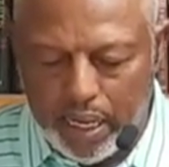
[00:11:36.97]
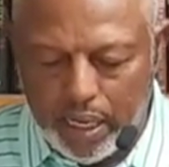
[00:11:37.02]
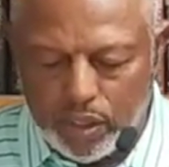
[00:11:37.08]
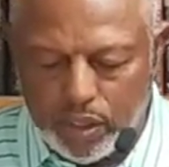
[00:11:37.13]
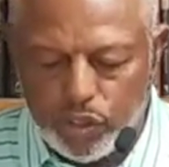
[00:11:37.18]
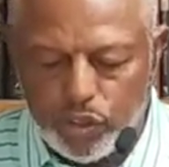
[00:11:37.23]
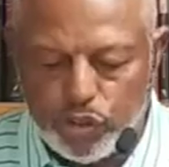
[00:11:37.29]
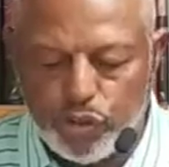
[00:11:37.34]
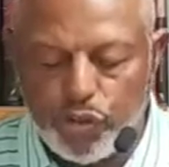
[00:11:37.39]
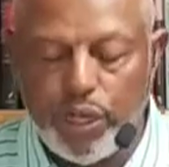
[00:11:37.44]

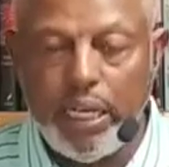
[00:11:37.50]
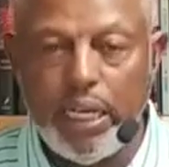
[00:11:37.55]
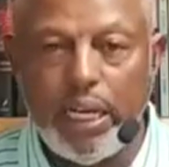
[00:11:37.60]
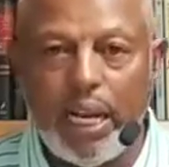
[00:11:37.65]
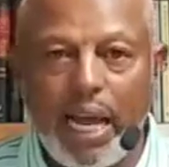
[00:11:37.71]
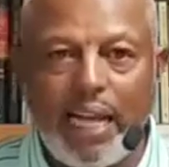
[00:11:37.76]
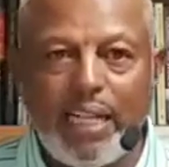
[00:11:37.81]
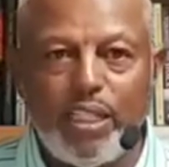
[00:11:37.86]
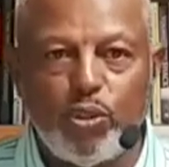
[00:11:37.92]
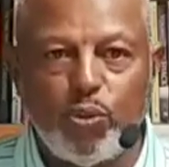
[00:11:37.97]
street
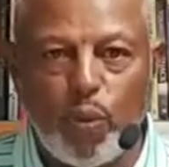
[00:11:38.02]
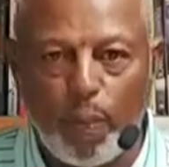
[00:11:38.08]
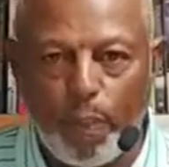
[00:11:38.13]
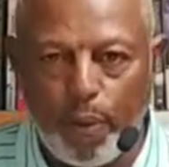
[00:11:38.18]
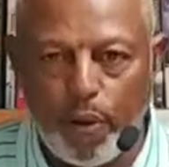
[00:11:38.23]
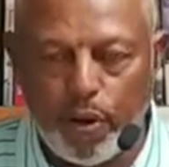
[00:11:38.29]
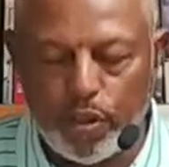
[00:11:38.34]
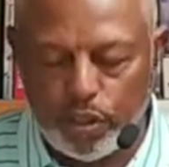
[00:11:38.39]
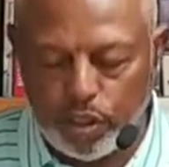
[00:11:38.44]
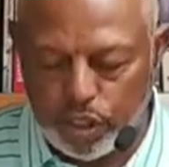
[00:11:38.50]
lights were
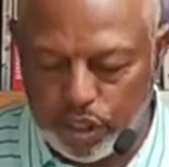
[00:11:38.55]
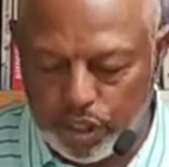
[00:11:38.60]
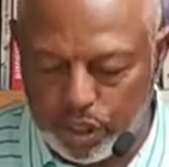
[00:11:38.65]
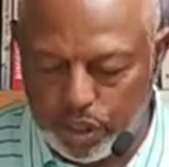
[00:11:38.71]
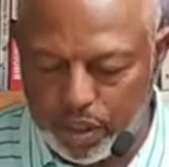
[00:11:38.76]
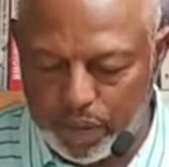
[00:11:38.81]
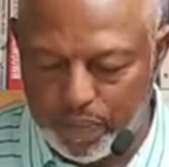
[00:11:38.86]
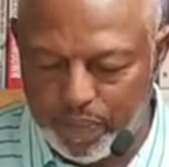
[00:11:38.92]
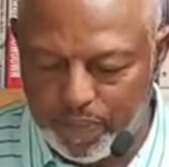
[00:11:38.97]
purchased.